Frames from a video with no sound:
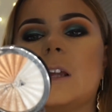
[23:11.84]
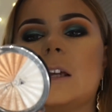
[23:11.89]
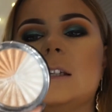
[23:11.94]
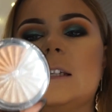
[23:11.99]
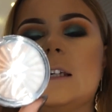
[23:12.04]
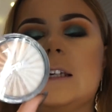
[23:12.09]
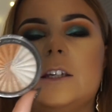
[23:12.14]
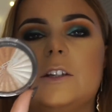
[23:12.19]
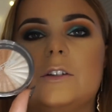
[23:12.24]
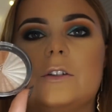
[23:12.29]

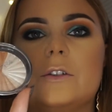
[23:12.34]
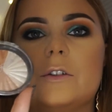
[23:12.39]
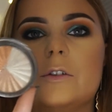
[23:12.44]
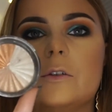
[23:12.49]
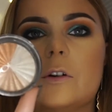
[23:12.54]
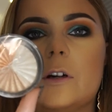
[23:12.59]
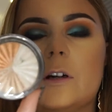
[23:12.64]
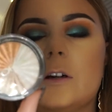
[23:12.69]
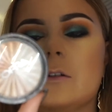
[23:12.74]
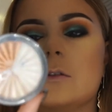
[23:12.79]
Nikki
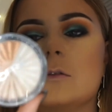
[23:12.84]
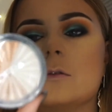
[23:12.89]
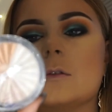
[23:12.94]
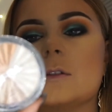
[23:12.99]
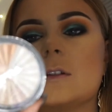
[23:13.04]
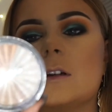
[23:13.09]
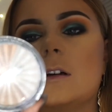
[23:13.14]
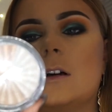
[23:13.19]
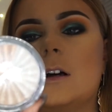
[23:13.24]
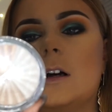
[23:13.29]

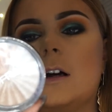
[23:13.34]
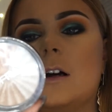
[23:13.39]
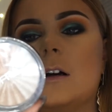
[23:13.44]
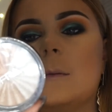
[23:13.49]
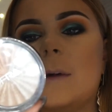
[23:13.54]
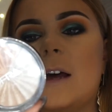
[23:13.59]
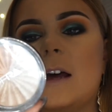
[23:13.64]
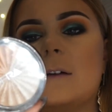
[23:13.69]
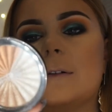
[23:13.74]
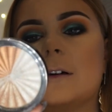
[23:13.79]
Tutorials
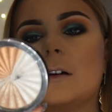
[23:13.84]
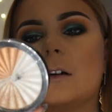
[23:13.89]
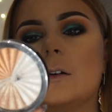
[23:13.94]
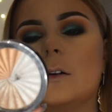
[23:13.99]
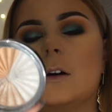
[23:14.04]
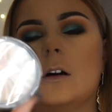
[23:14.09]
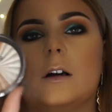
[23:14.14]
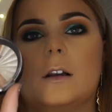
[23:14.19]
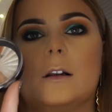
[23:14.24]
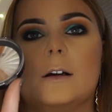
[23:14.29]
Everglow
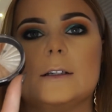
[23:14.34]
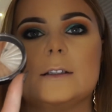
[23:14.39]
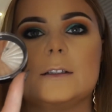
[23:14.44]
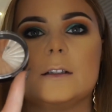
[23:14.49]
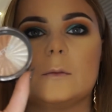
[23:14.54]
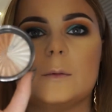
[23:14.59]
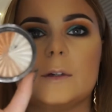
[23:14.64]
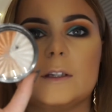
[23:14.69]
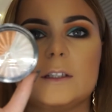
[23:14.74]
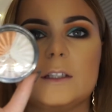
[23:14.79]

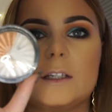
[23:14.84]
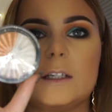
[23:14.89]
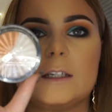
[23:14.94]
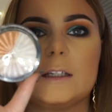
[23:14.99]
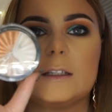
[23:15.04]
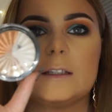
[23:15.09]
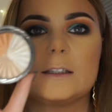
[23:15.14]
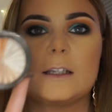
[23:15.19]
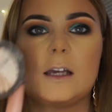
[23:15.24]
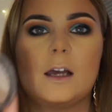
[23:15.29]
highlighter, which
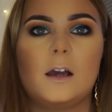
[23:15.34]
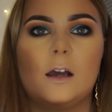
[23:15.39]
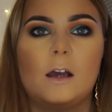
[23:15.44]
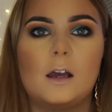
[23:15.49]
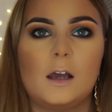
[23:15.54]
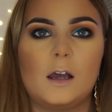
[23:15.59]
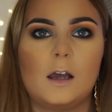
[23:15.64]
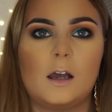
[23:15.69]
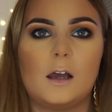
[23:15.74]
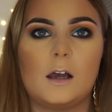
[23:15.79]
is
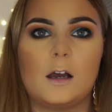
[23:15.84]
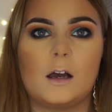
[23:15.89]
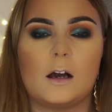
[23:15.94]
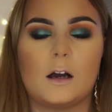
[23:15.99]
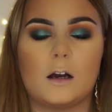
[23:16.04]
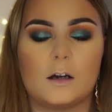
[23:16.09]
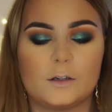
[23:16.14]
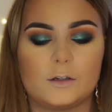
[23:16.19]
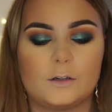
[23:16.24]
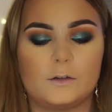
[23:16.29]

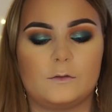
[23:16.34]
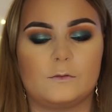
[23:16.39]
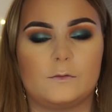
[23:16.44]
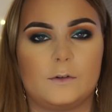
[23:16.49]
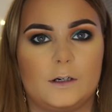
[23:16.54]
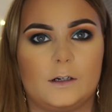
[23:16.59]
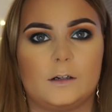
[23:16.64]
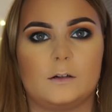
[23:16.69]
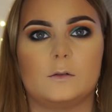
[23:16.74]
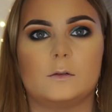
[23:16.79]

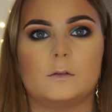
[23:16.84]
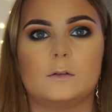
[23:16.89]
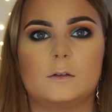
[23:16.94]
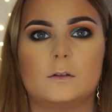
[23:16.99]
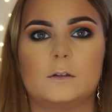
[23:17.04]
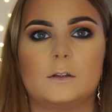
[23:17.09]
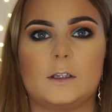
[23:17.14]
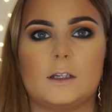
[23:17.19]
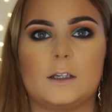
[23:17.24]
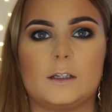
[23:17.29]
unreal.
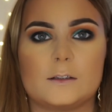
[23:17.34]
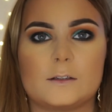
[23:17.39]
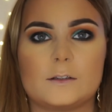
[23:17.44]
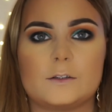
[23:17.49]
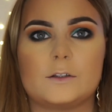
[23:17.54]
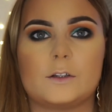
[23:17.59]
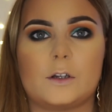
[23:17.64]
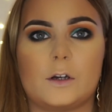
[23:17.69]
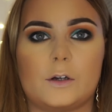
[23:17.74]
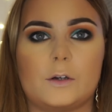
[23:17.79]
It's
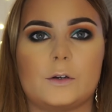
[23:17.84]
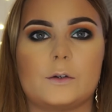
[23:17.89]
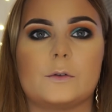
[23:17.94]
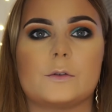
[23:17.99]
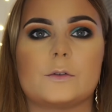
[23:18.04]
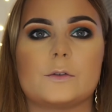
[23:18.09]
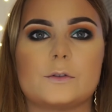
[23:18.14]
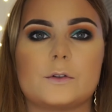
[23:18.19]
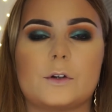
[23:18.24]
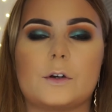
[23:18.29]
so
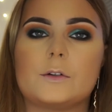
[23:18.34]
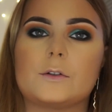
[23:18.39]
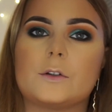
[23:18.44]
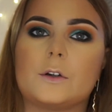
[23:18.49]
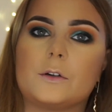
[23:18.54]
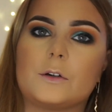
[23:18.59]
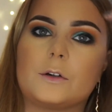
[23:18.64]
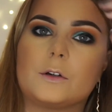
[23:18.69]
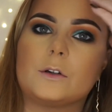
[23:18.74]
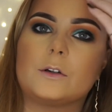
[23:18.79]

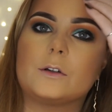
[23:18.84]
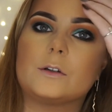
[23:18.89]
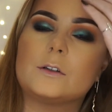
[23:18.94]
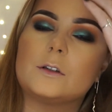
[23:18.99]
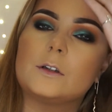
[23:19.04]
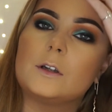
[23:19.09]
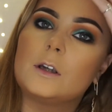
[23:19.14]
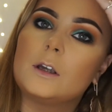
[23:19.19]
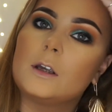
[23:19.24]
good.